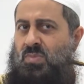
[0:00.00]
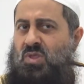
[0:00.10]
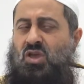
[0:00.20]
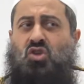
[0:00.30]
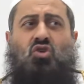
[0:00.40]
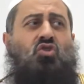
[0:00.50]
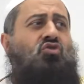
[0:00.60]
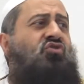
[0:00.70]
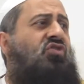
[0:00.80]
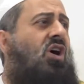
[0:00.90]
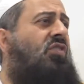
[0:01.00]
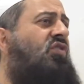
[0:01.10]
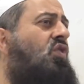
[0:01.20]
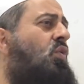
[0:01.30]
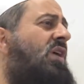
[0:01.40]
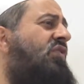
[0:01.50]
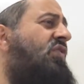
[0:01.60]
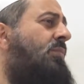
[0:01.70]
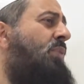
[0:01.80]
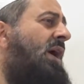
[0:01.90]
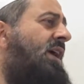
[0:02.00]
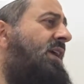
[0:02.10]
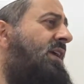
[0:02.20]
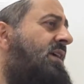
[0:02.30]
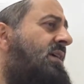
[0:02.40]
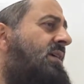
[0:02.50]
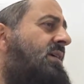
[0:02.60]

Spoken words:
The huge consequence to pay